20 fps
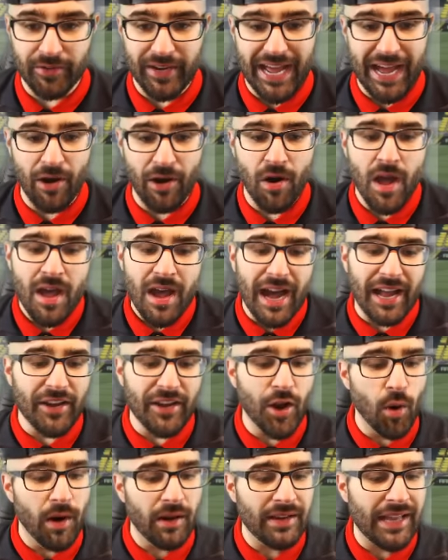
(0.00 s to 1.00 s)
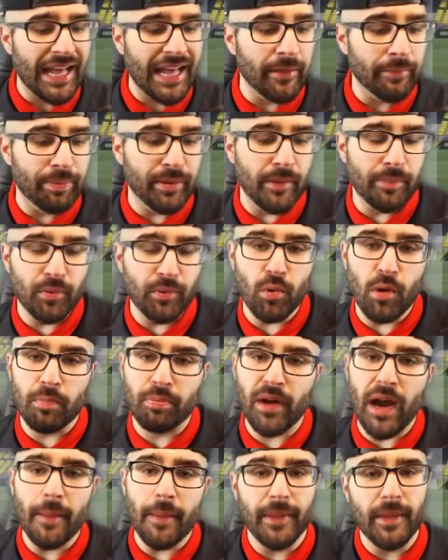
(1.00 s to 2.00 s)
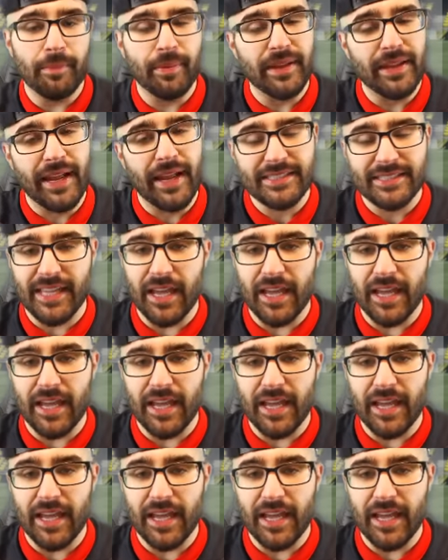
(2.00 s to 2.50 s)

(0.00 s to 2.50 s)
Now, I know a lot of people will probably be like,